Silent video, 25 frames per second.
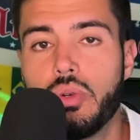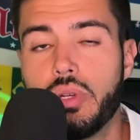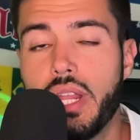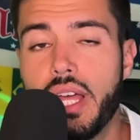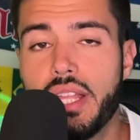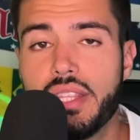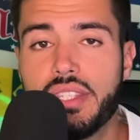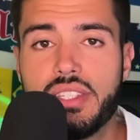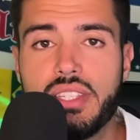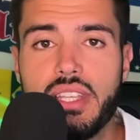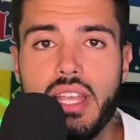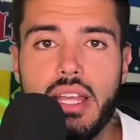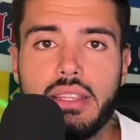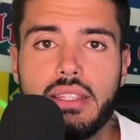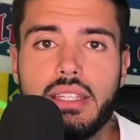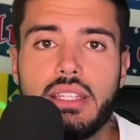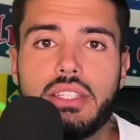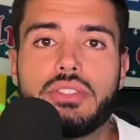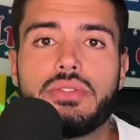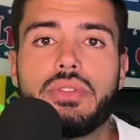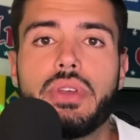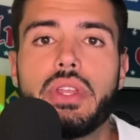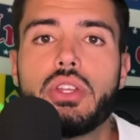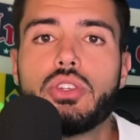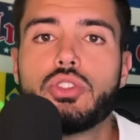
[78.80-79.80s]
that said,
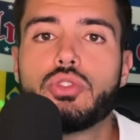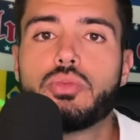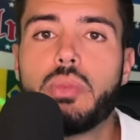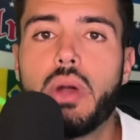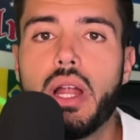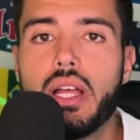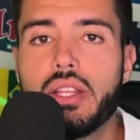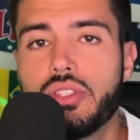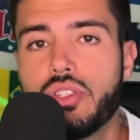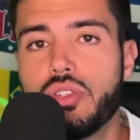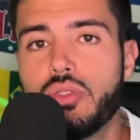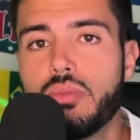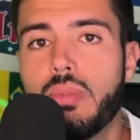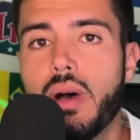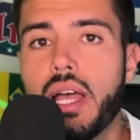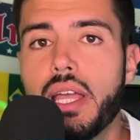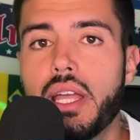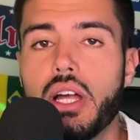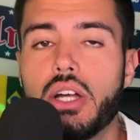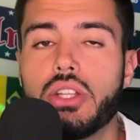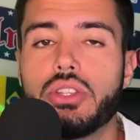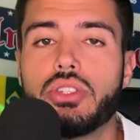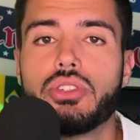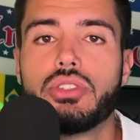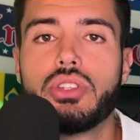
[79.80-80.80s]
this video is brought to you by
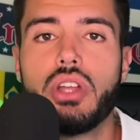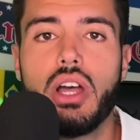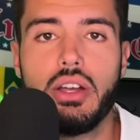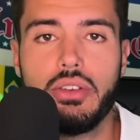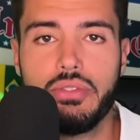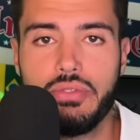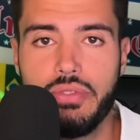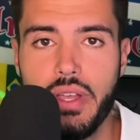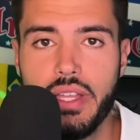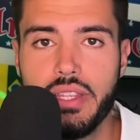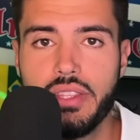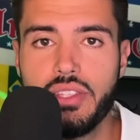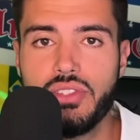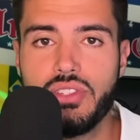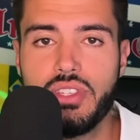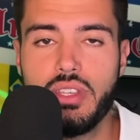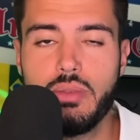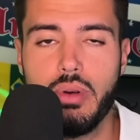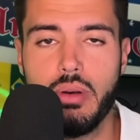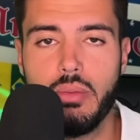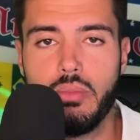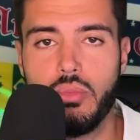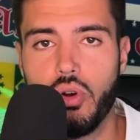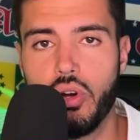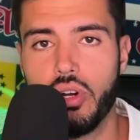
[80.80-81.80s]
Underdog Fantasy,
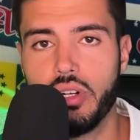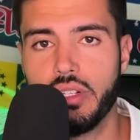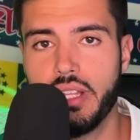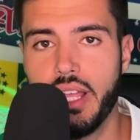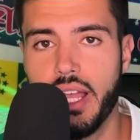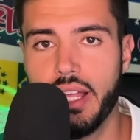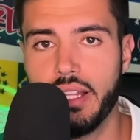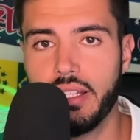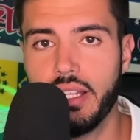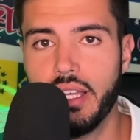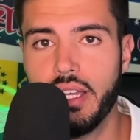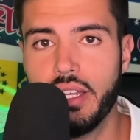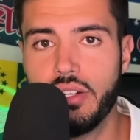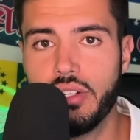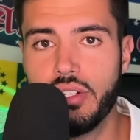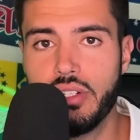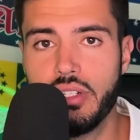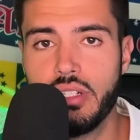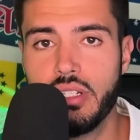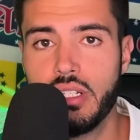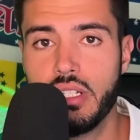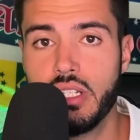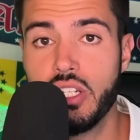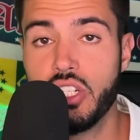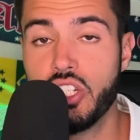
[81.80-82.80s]
but more on that later.
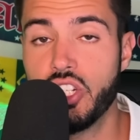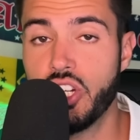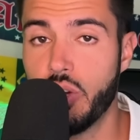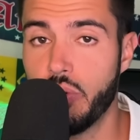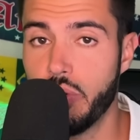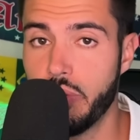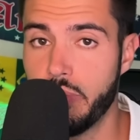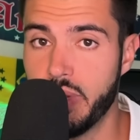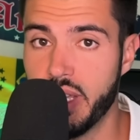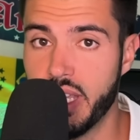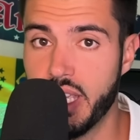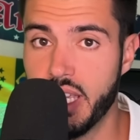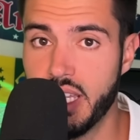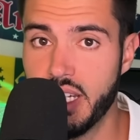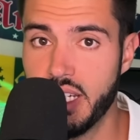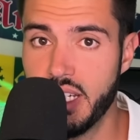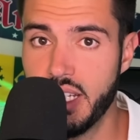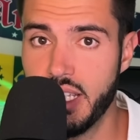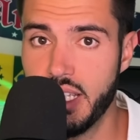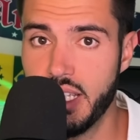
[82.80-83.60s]
Shall we begin?